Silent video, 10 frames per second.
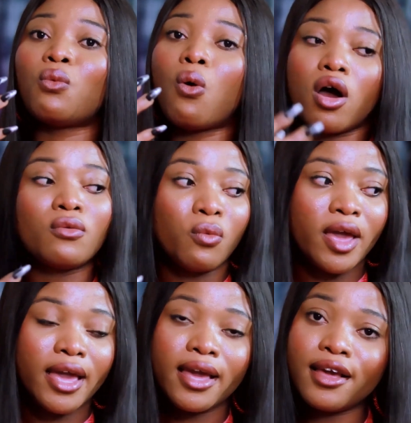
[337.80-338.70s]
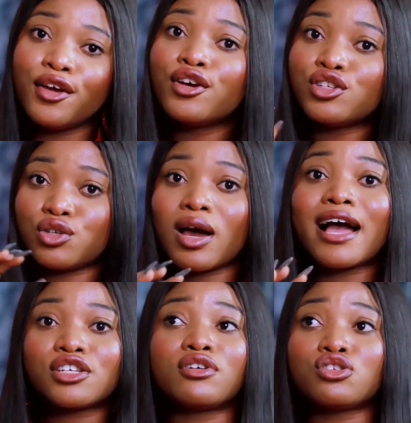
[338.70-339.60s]
one way to
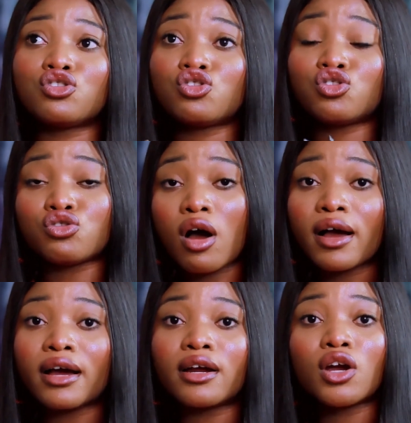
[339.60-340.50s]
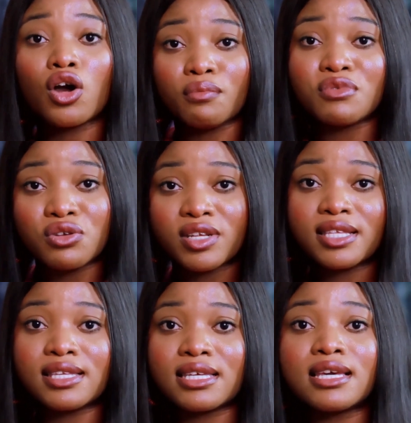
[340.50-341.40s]
have a stronger
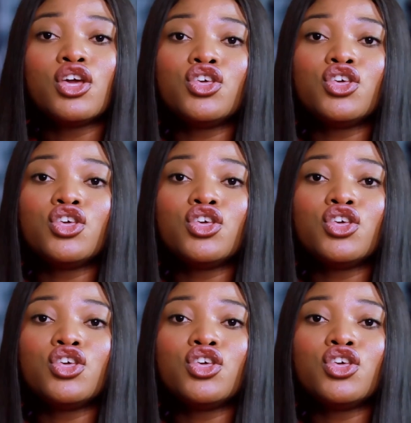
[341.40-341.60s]
community.